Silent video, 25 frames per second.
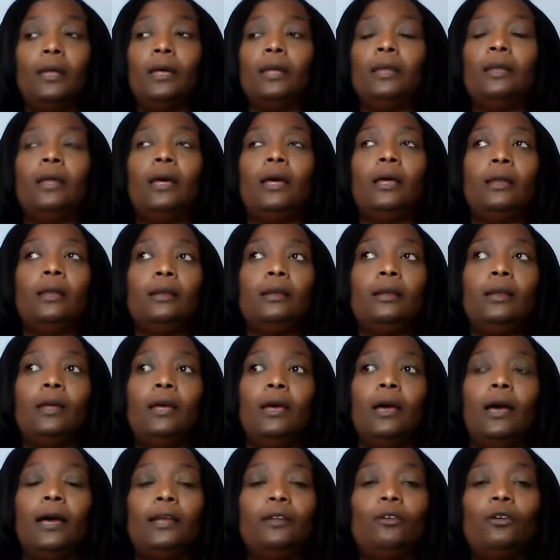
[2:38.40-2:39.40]
and
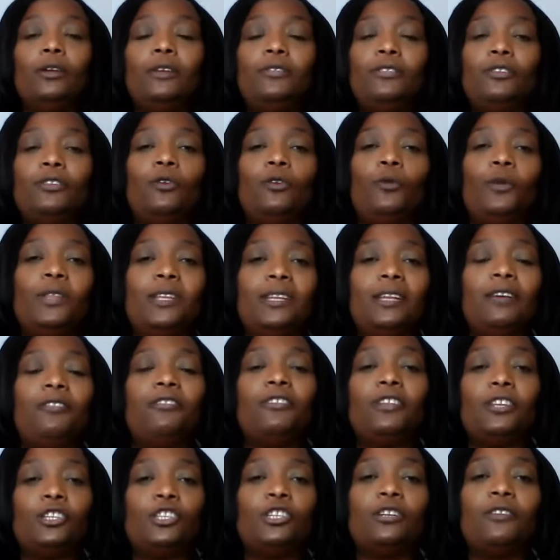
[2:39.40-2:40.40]
I don't even know what the
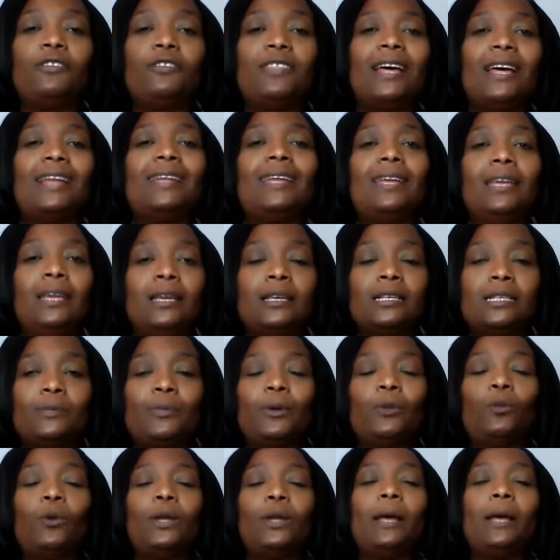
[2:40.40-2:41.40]
definition of that
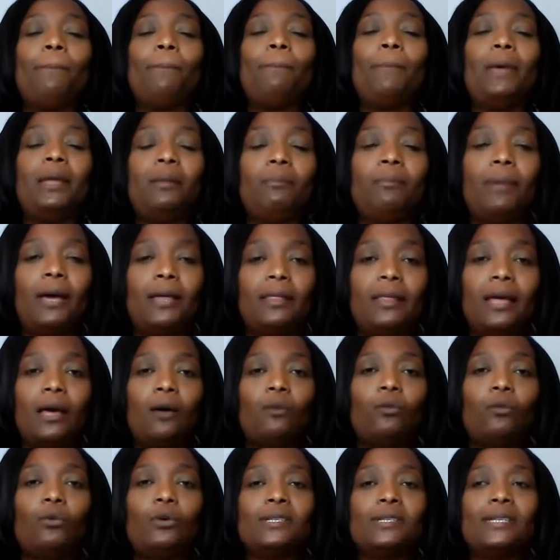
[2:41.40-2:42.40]
is, but what I meant by
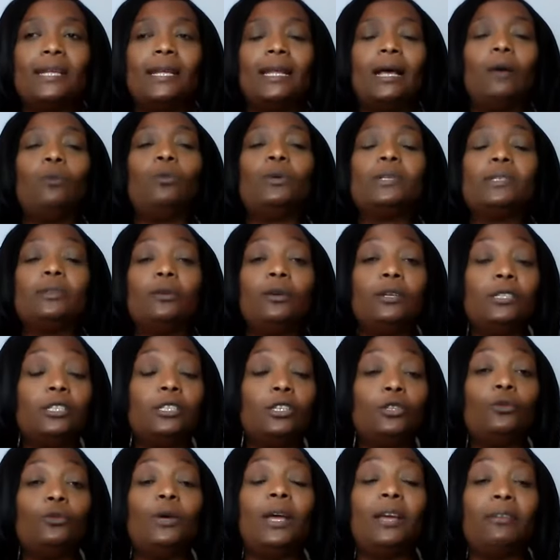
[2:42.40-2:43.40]
that was that I wasn't going
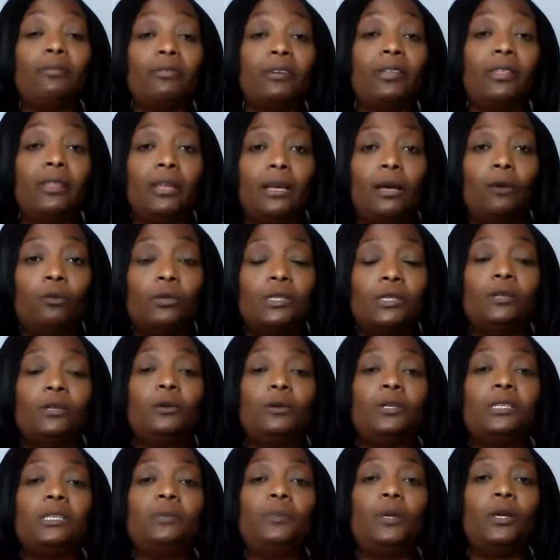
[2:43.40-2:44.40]
to do everything. I
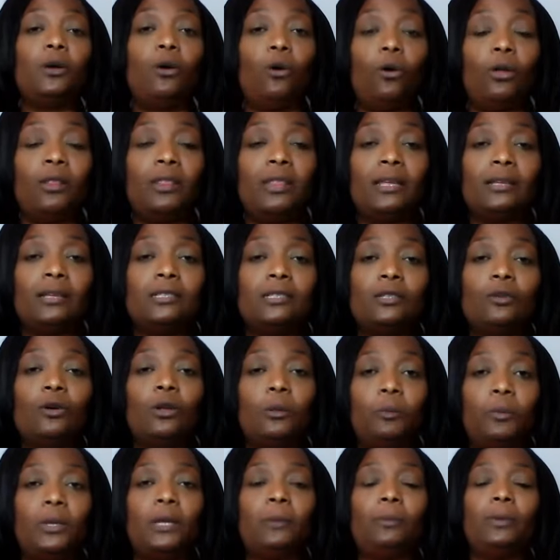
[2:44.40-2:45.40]
wasn't going to be all things to
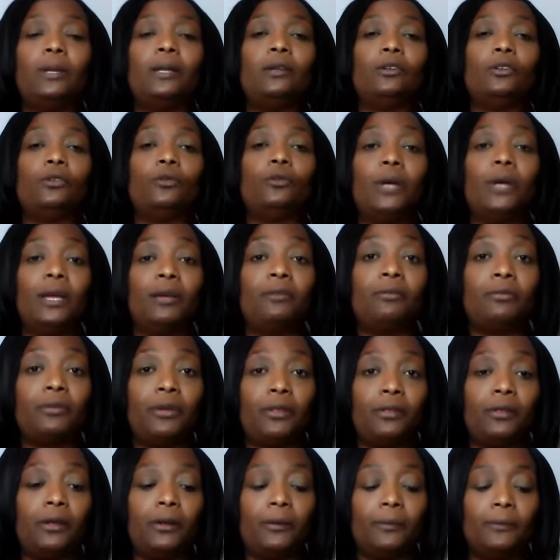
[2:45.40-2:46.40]
all people and do
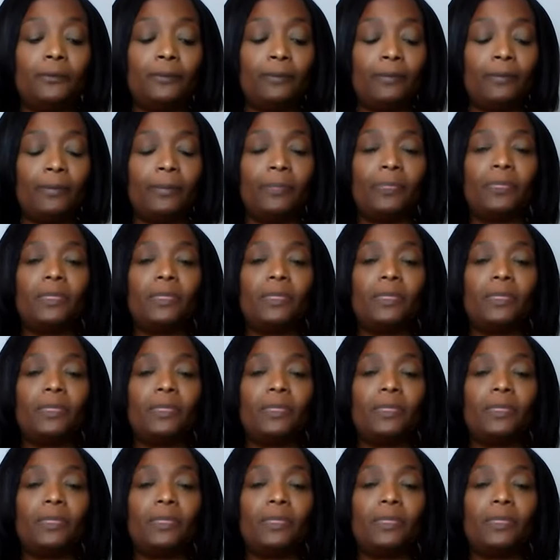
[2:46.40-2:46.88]
everything.